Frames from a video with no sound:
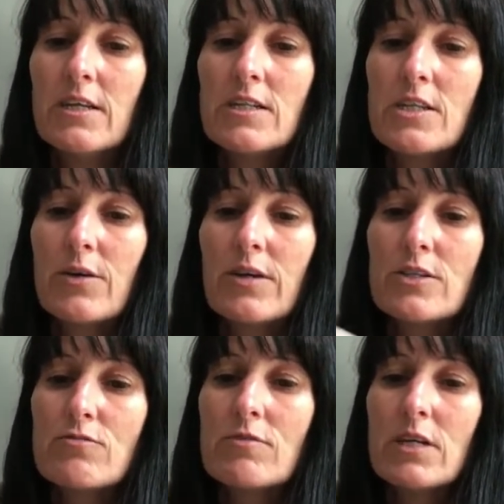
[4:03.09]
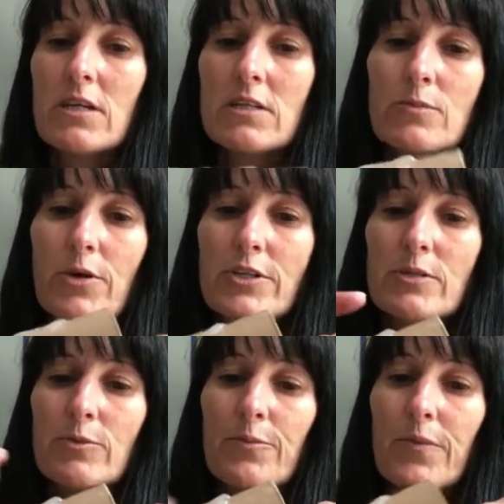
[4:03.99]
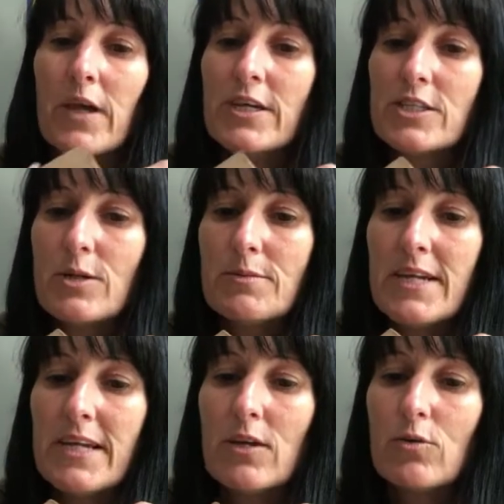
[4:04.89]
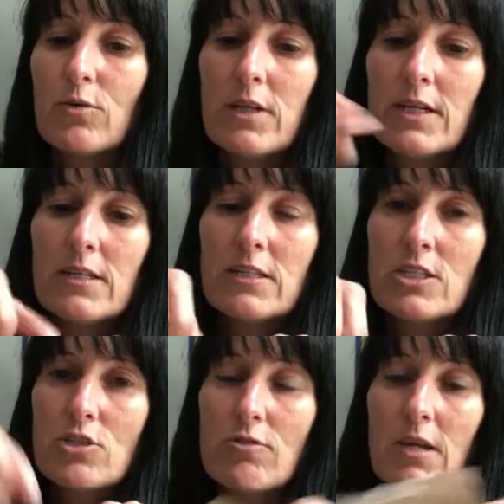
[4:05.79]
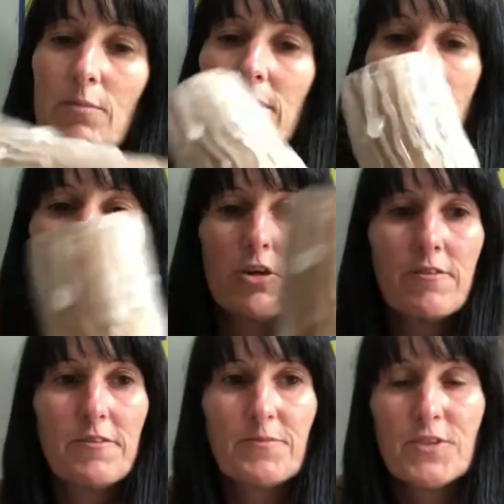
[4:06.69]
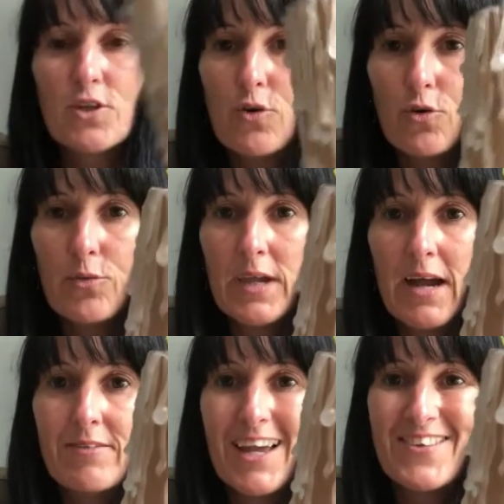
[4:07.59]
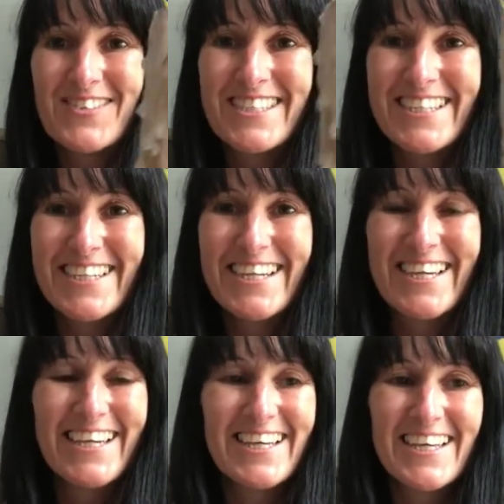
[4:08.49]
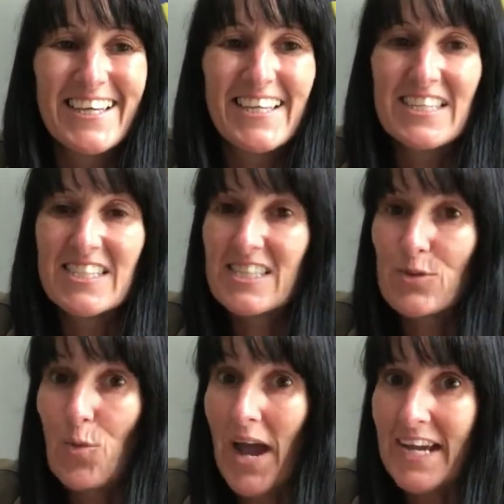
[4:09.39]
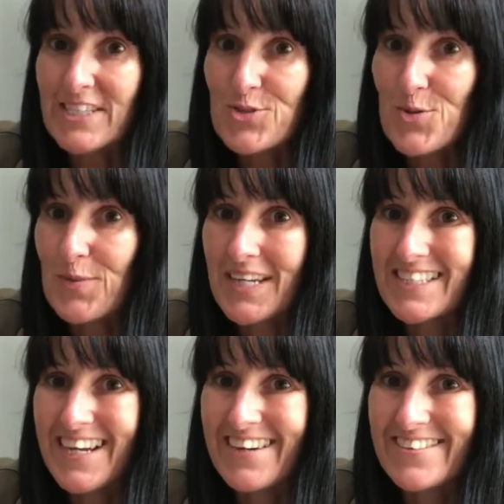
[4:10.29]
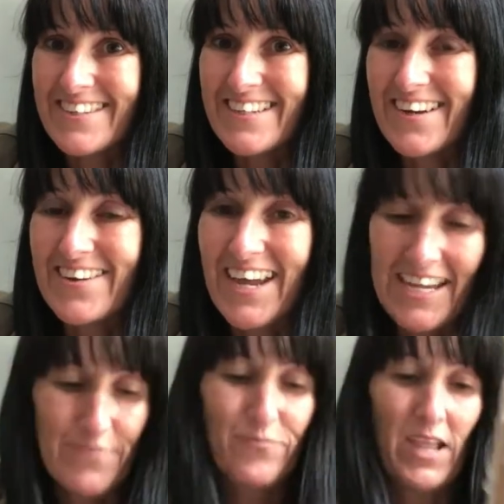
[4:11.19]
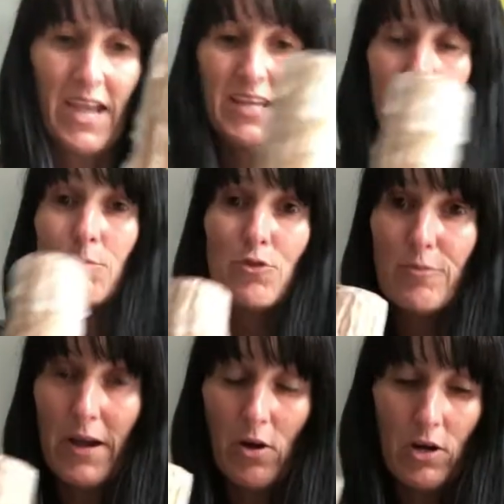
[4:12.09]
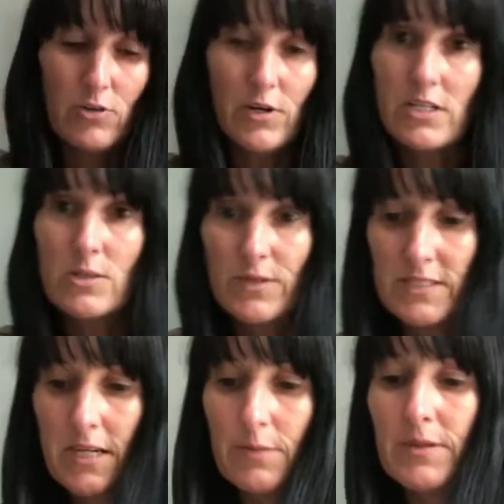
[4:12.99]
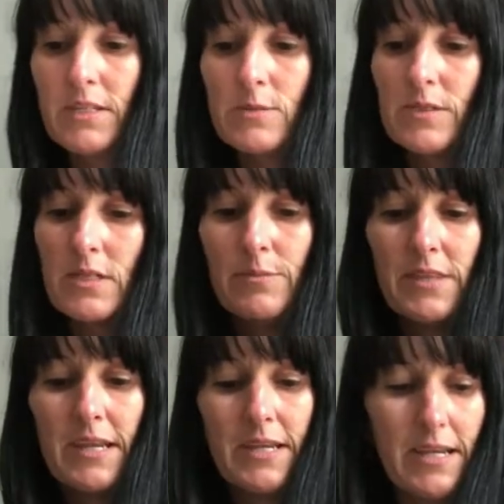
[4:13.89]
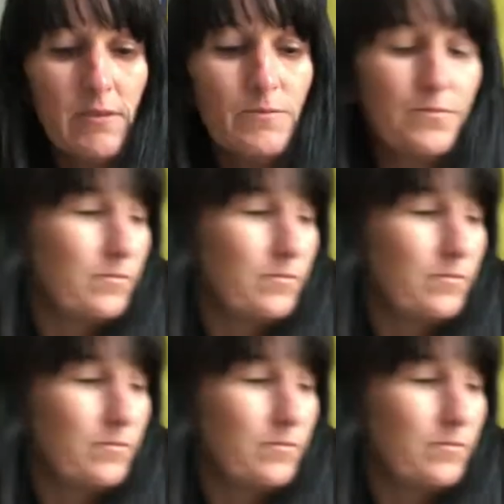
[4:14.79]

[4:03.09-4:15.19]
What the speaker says: So as real as possible. So I'm taking all the little stringy bits off so that all we have left is the wax dripping down. Okay, and I'm going to move my hot glue gun to one side because we're done with that now.